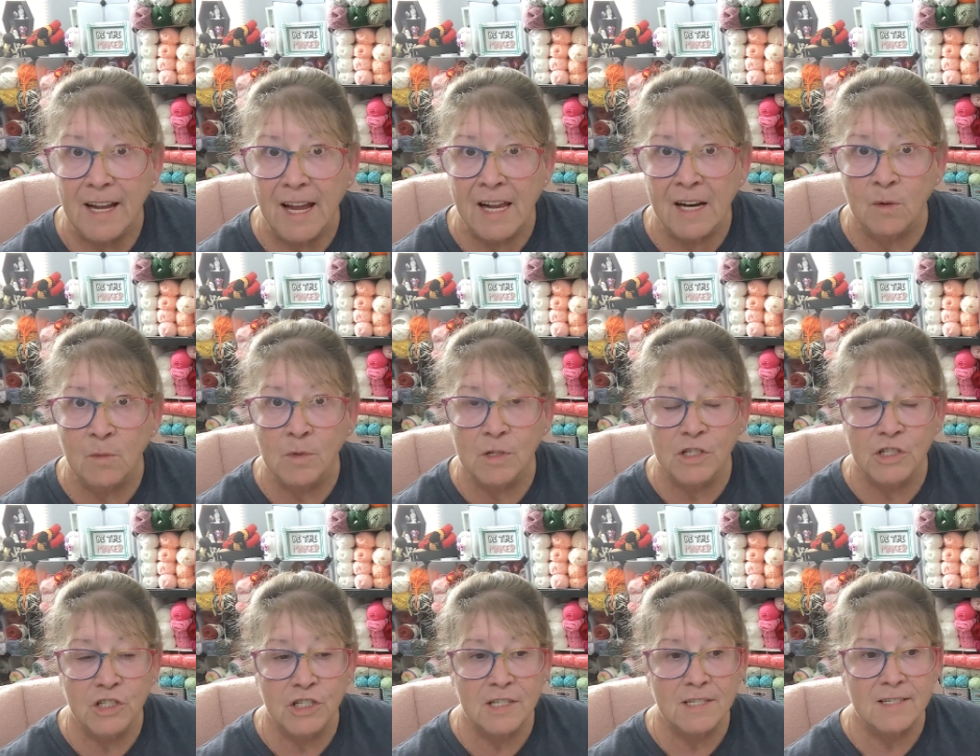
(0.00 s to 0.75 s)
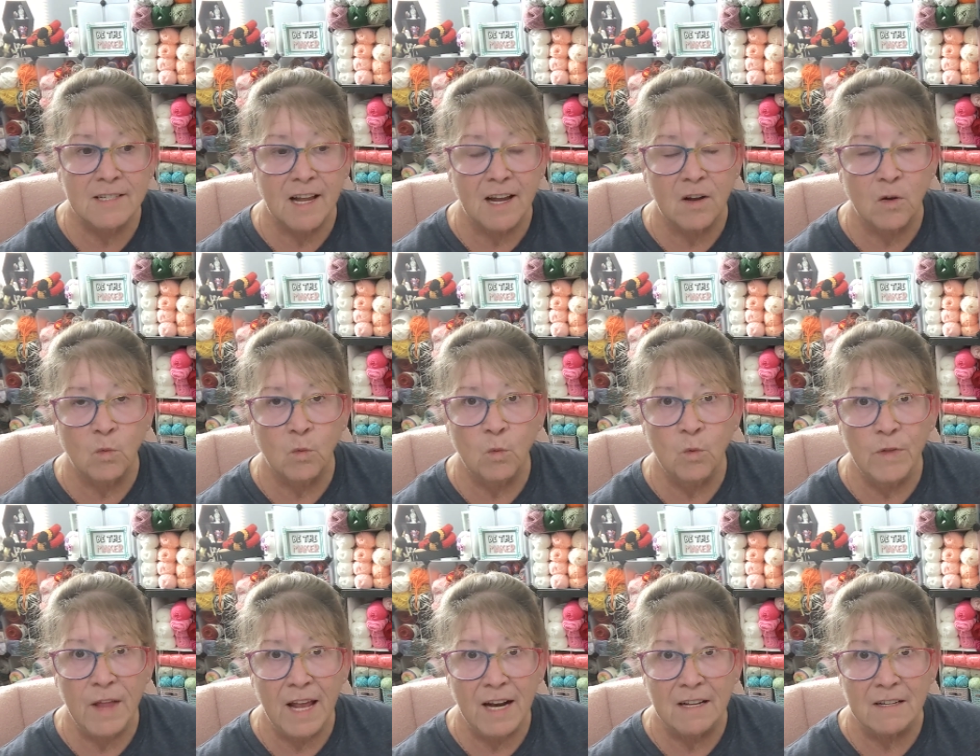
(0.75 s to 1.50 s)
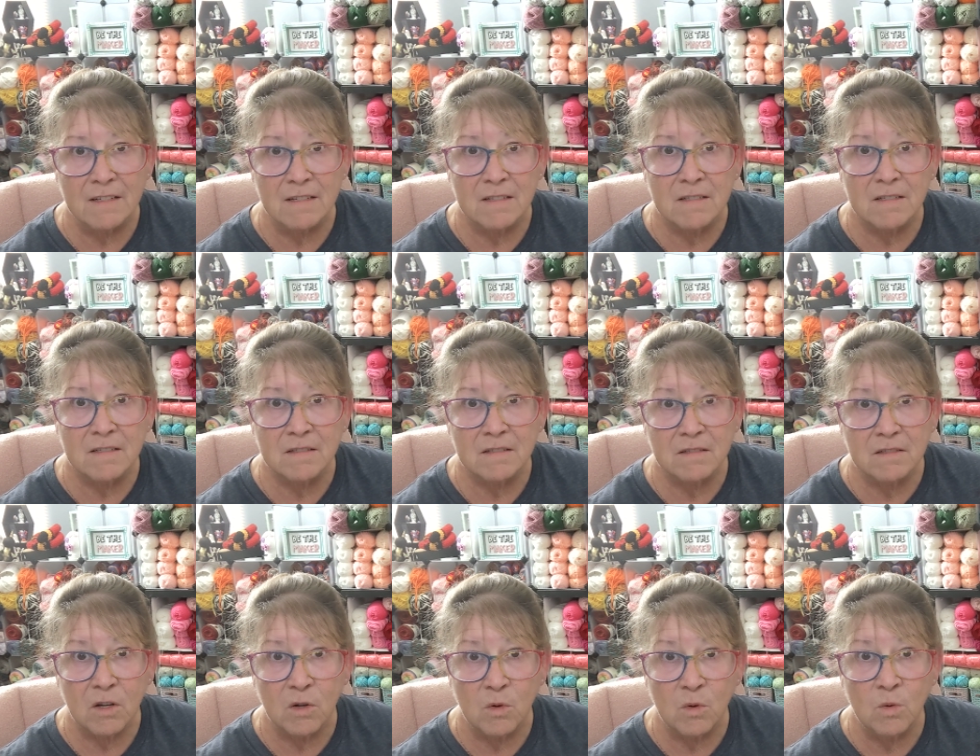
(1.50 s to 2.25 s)
And it was just like, ooh, that is
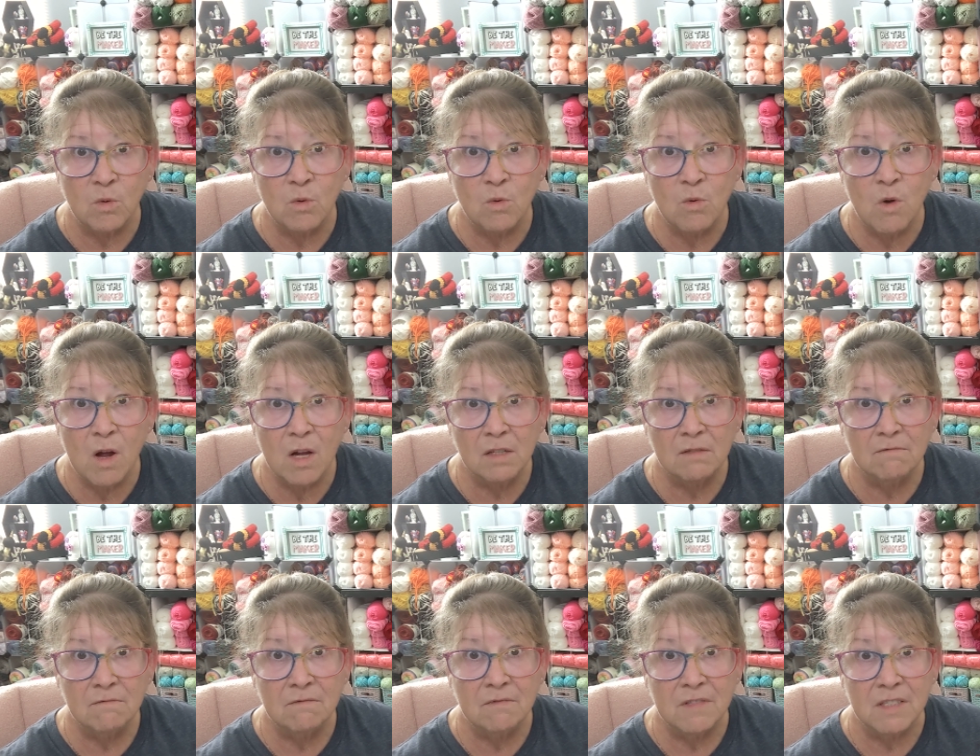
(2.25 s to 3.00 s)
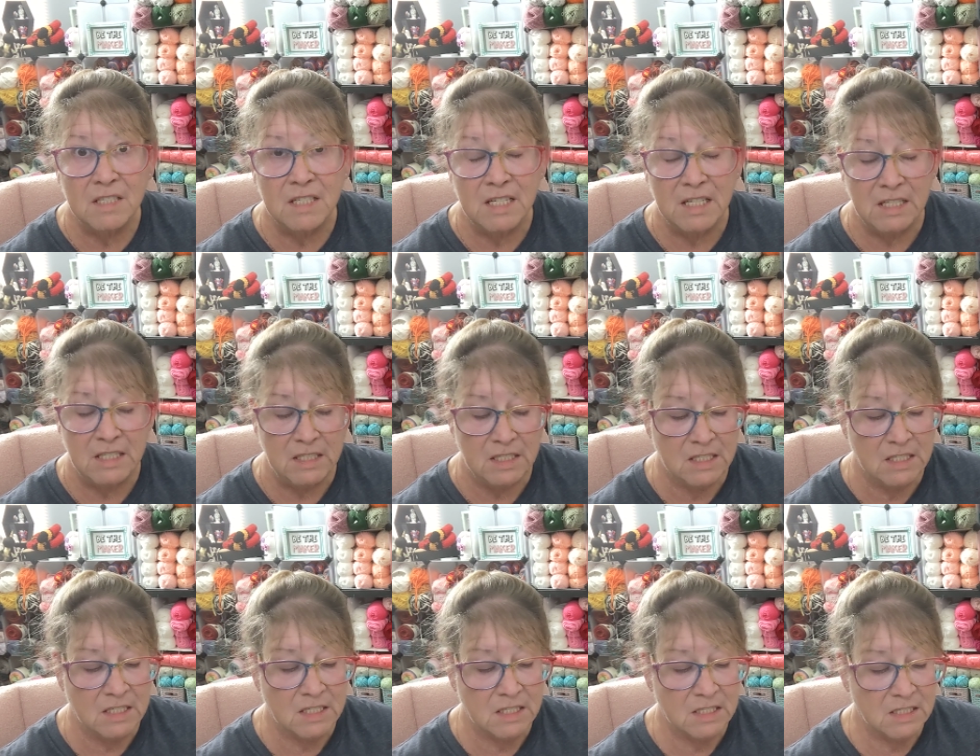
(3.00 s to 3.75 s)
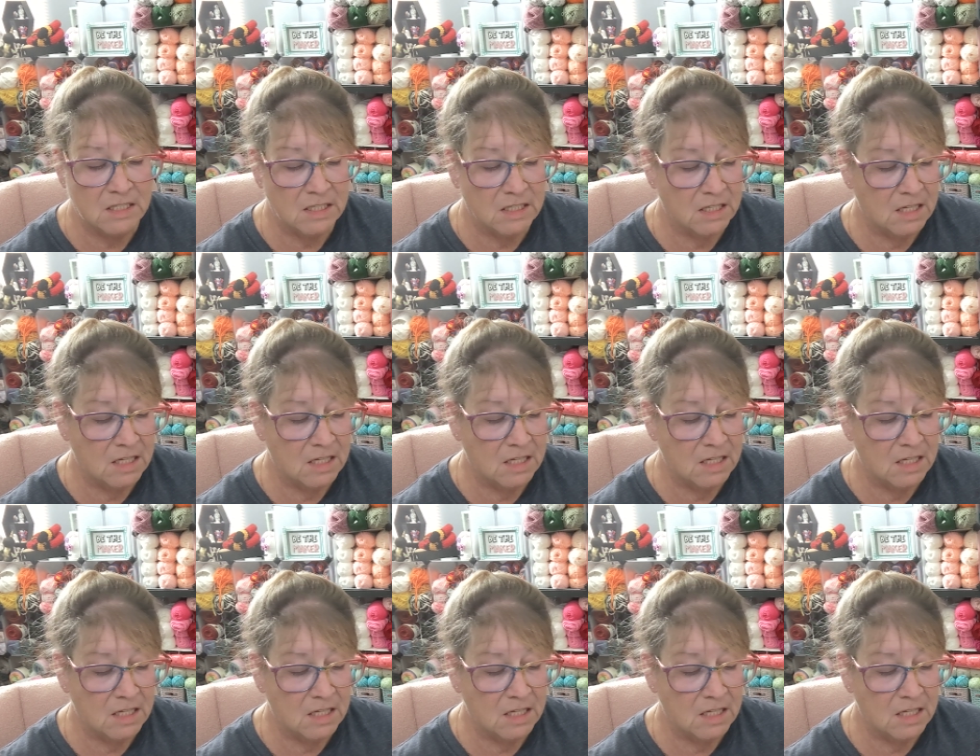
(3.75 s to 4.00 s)
so neat.